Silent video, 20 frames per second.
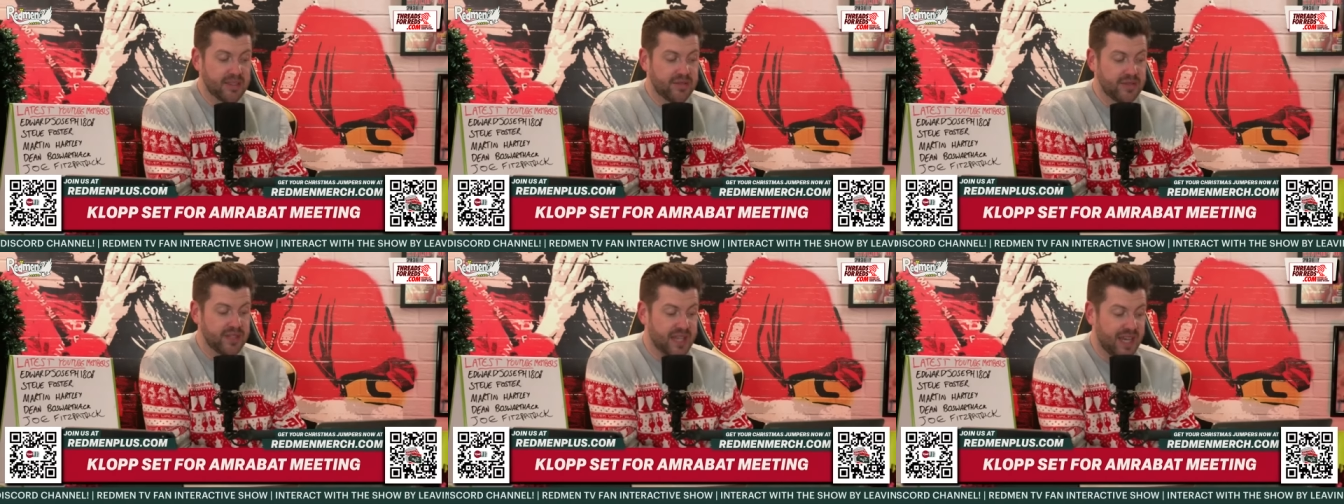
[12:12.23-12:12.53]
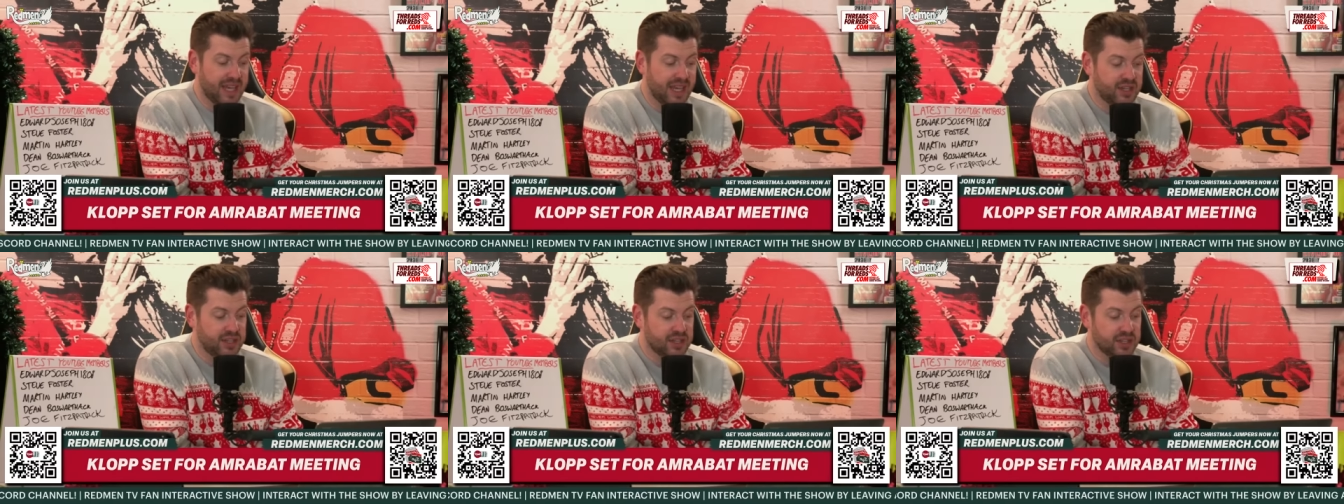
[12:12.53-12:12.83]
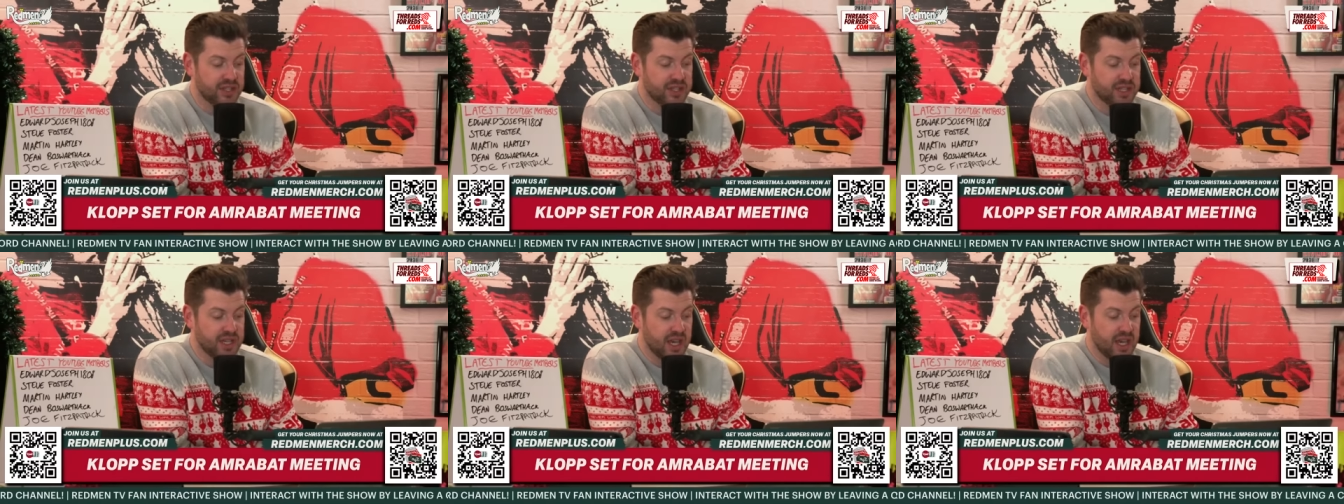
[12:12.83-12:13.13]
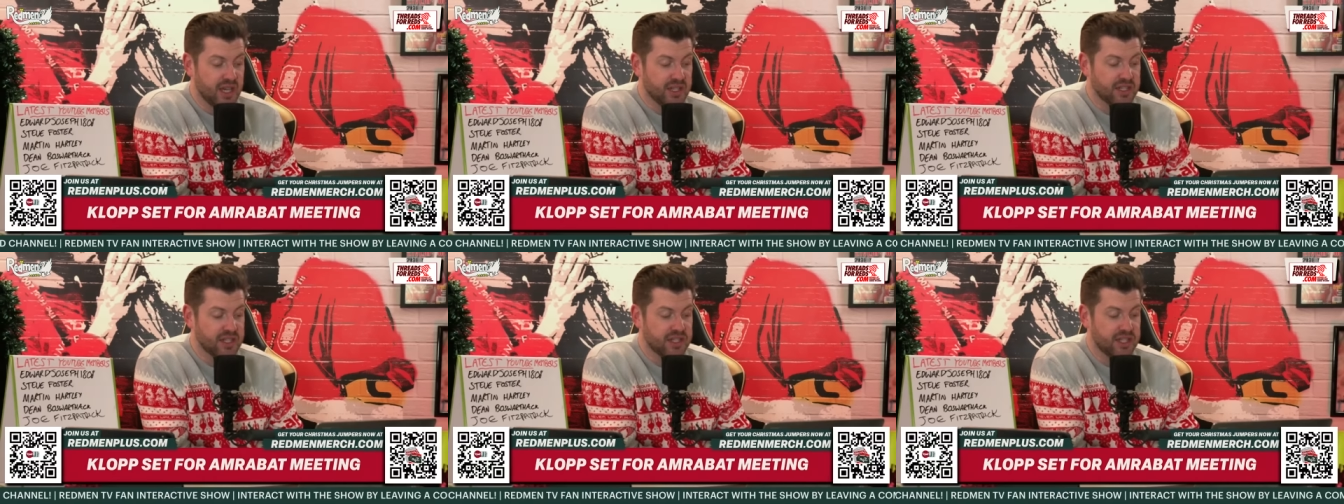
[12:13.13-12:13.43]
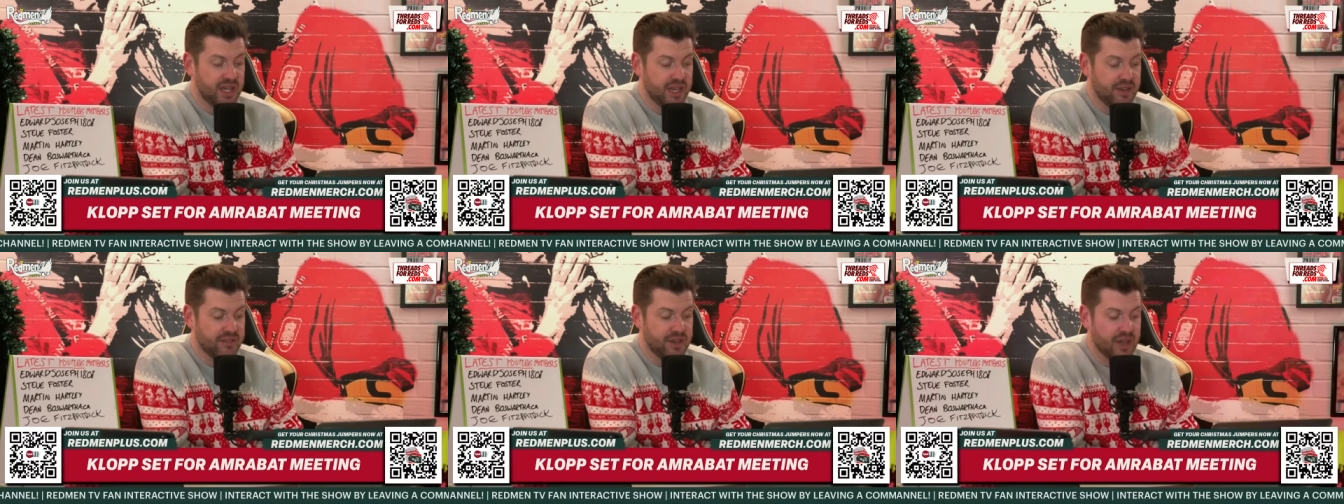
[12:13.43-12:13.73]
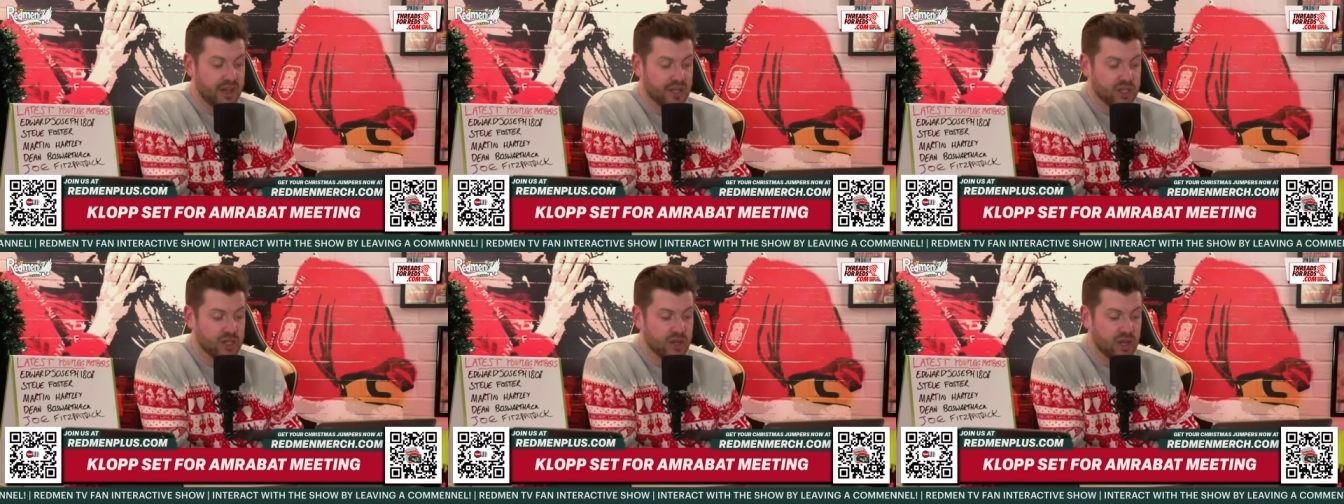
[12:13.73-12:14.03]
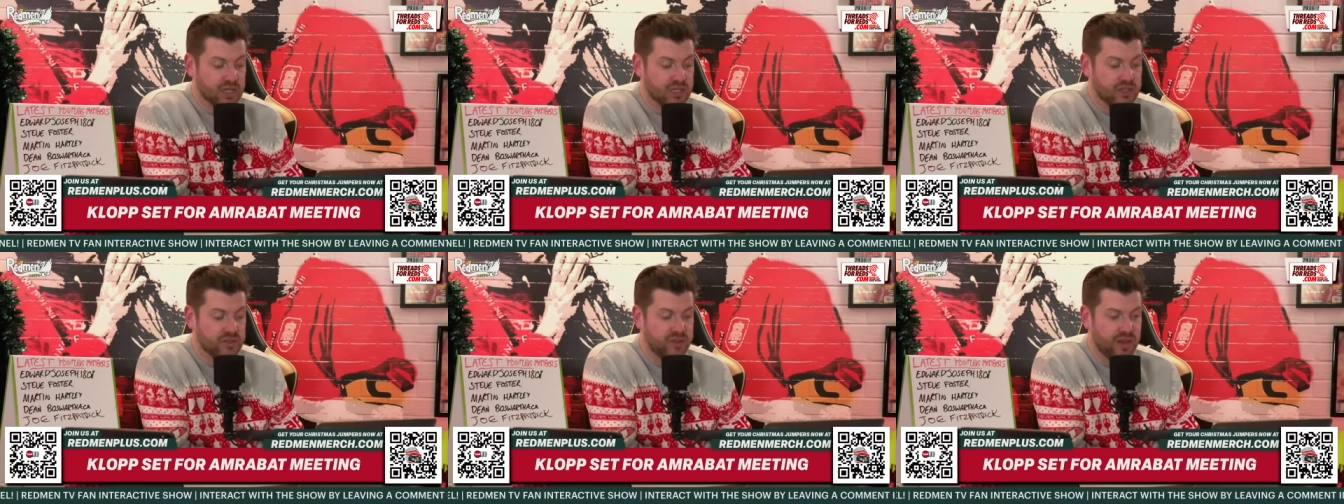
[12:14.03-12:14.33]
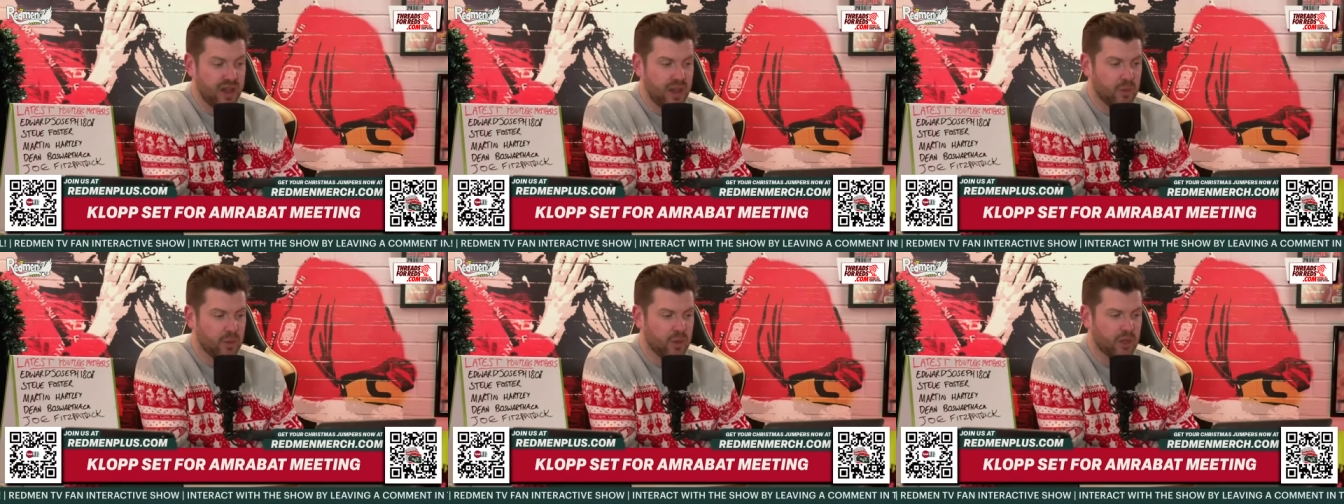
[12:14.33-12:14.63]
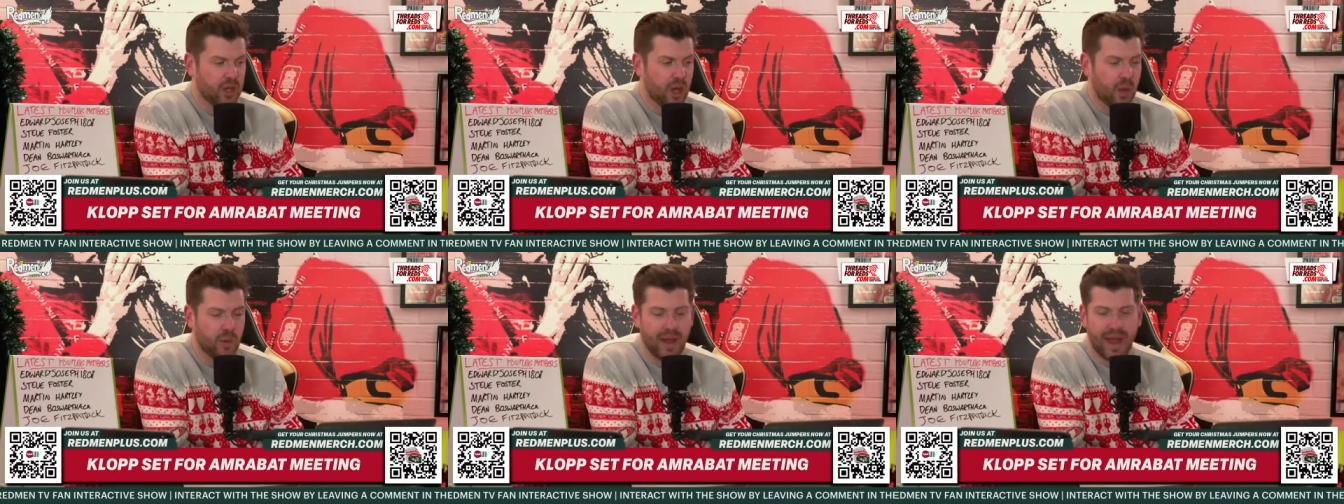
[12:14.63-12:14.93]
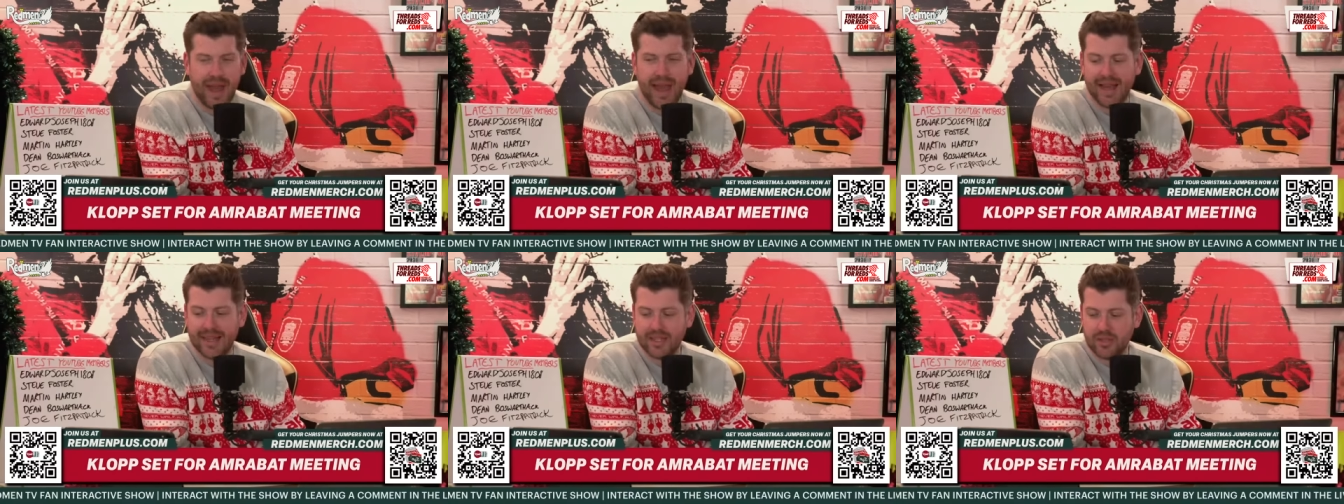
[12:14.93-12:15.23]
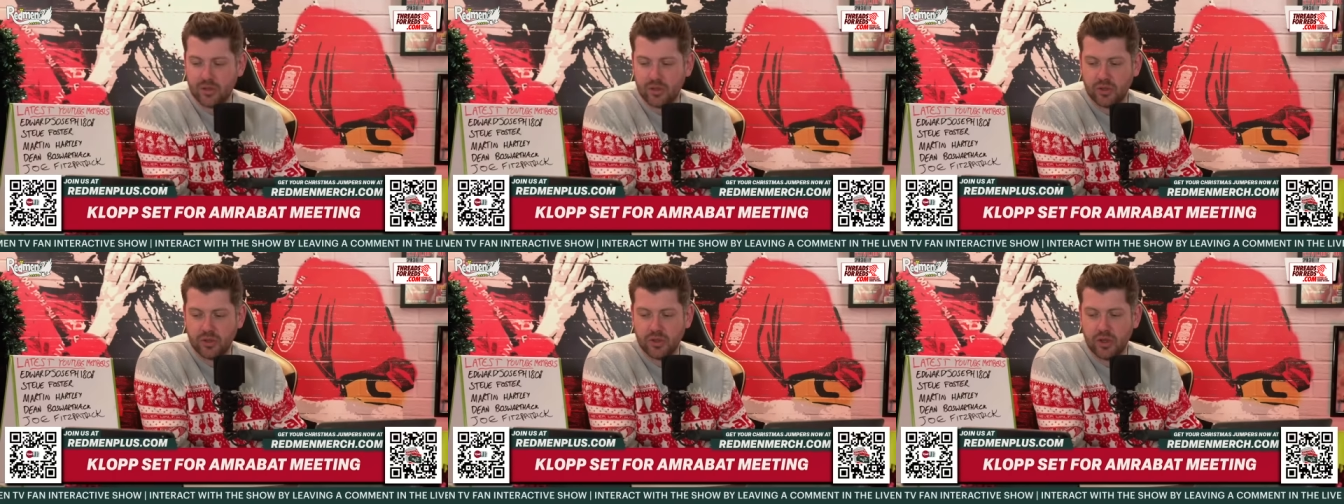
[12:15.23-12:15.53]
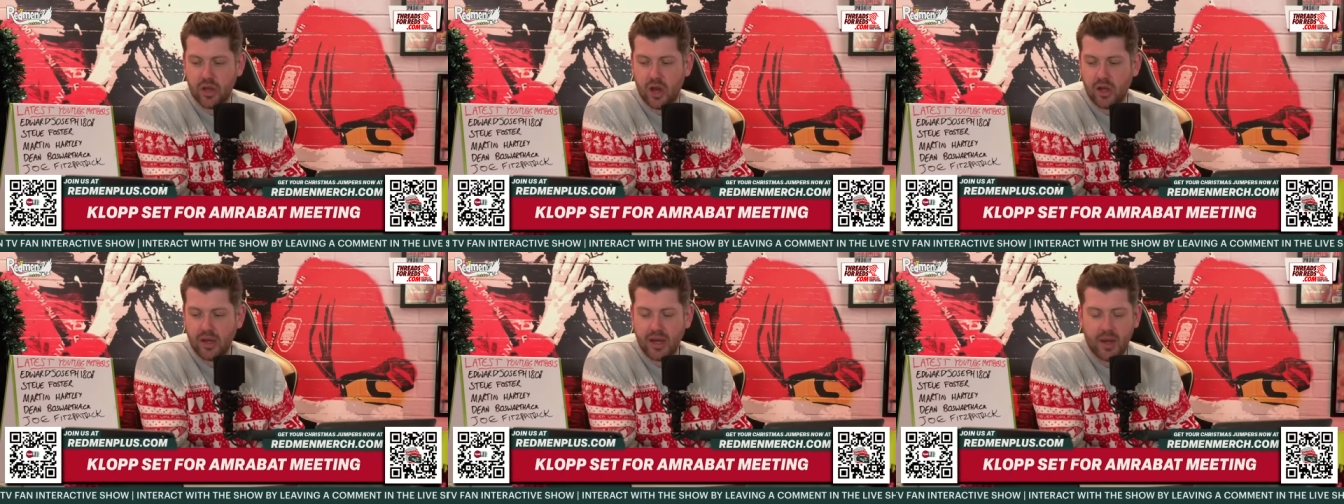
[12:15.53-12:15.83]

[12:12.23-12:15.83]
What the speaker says: of his agent, to see if that transfer will go ahead or not.